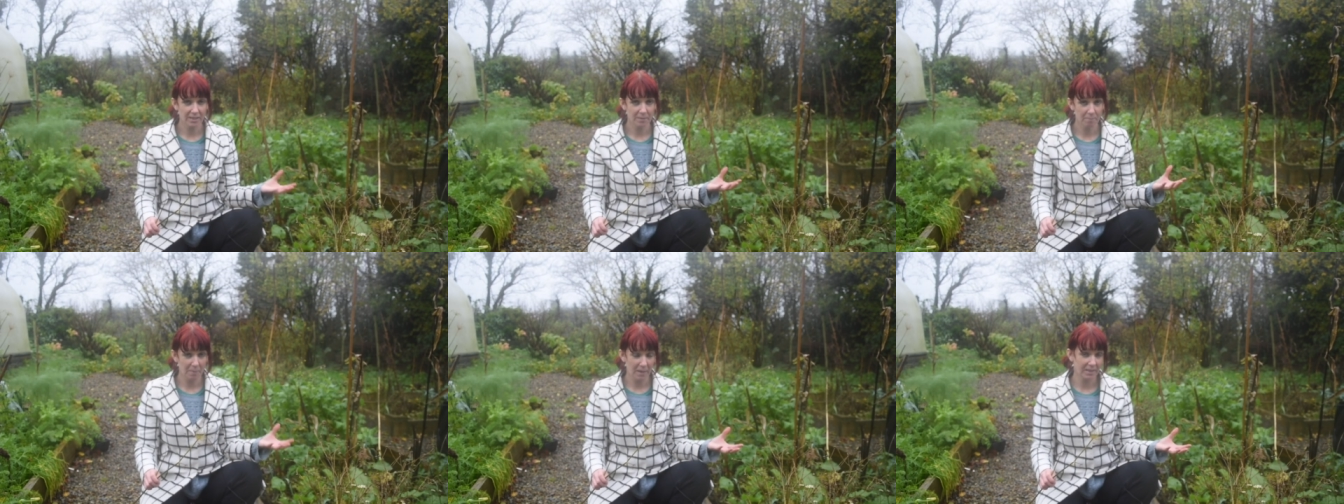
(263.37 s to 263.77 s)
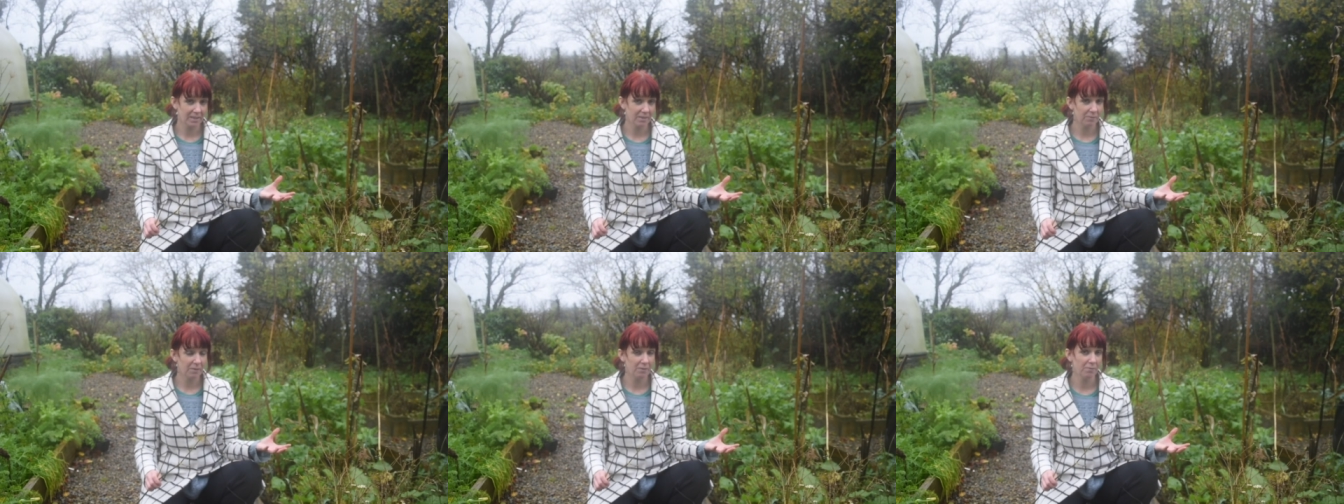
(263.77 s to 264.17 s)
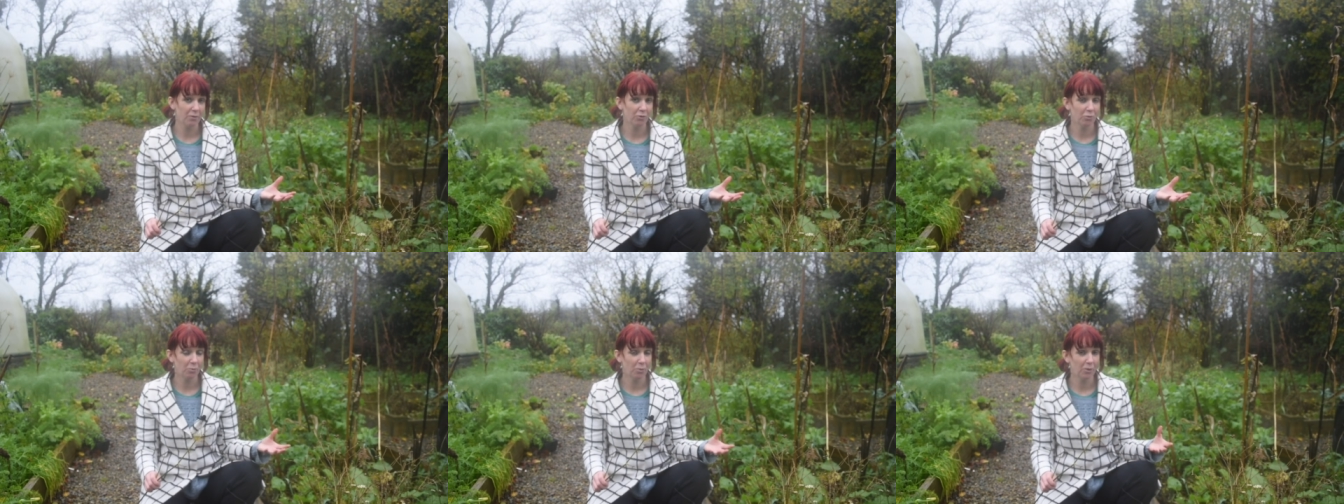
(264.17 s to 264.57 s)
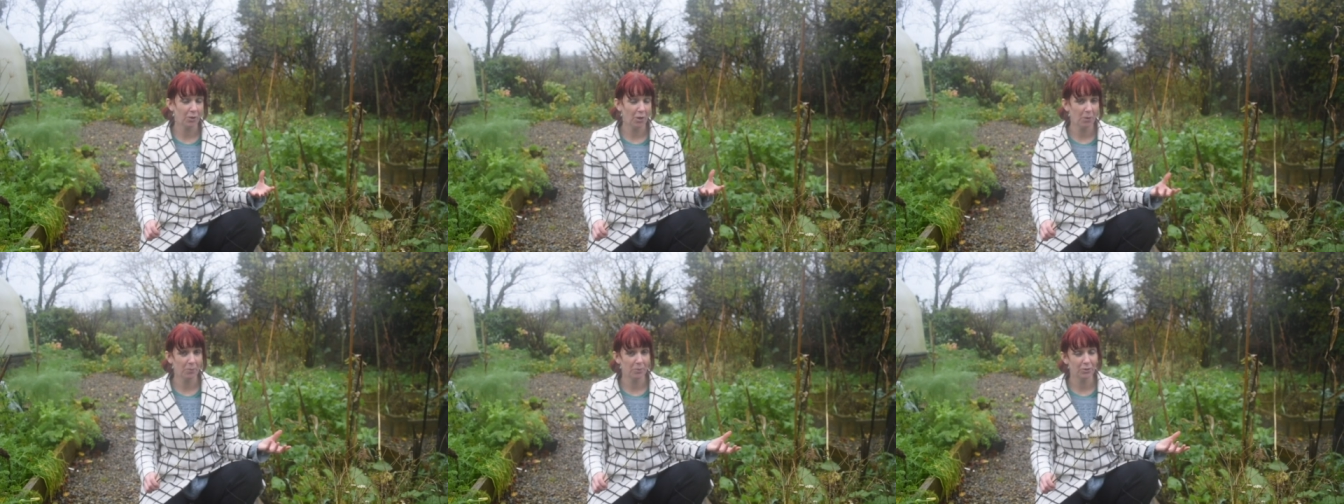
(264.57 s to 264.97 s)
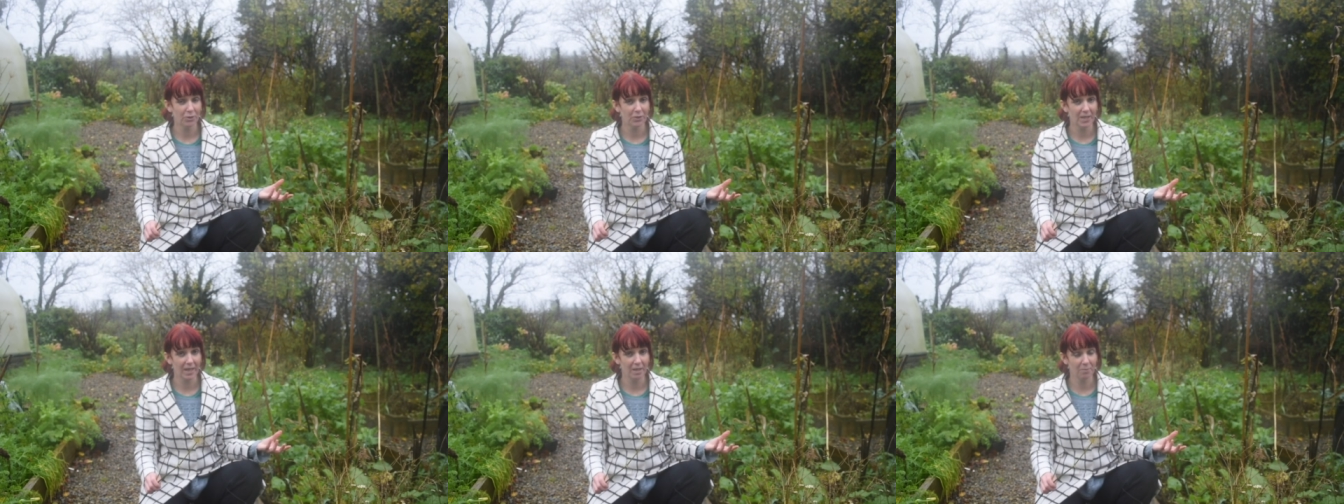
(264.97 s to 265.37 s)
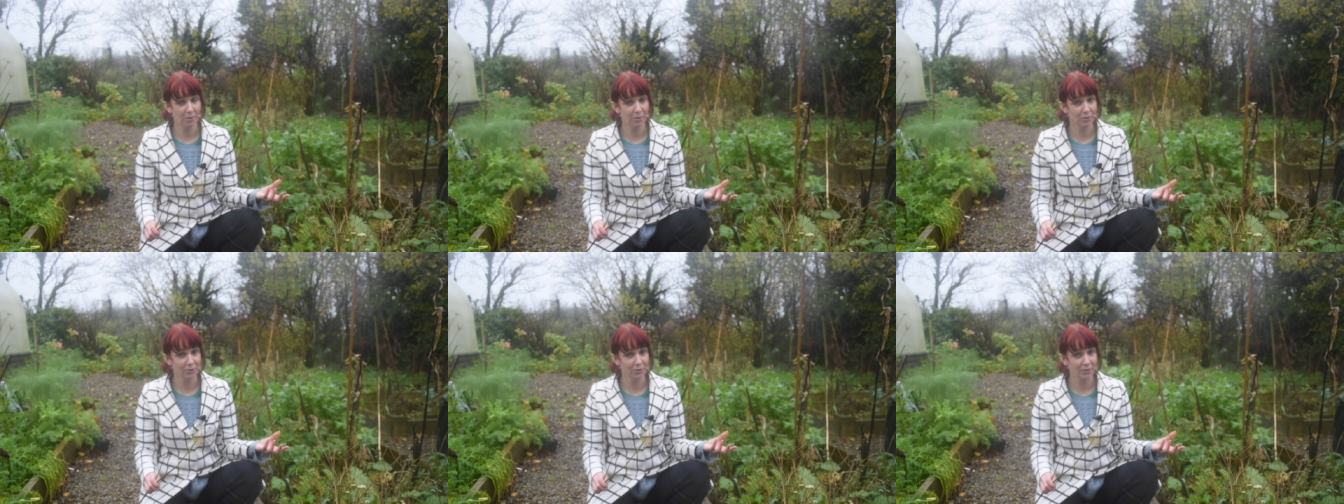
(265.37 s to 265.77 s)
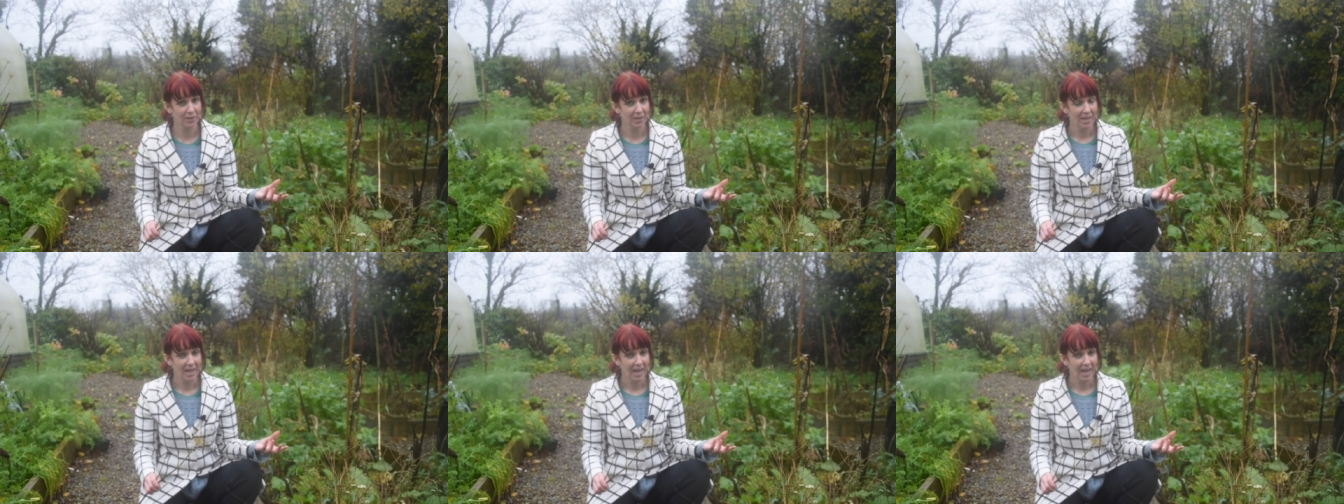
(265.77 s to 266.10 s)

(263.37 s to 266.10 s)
is massively vulnerable and open to the elements.